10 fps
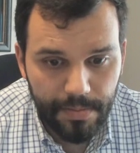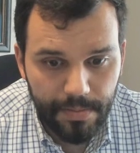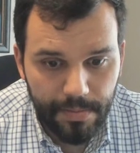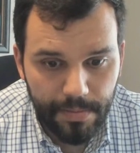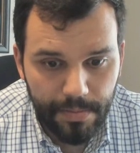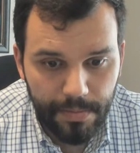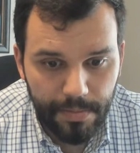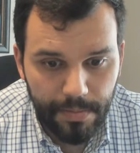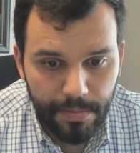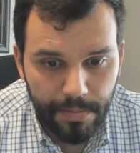
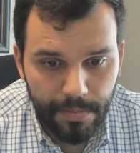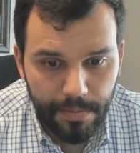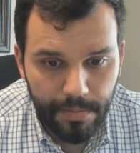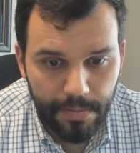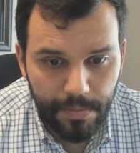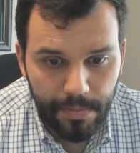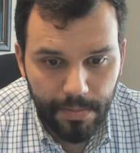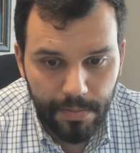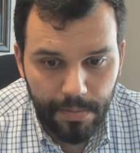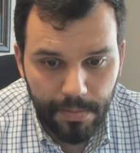
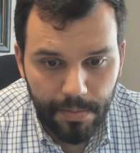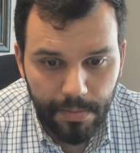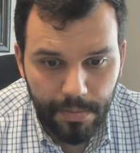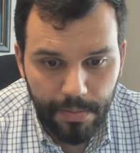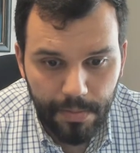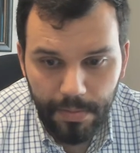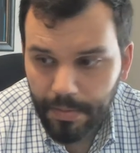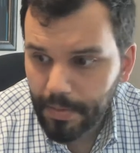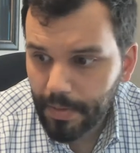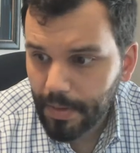
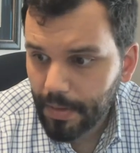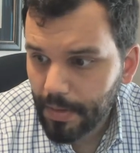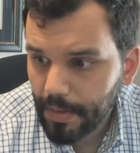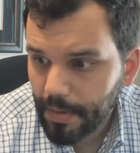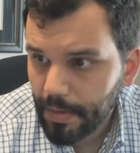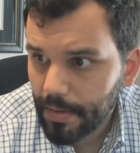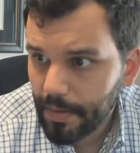Nothing is said.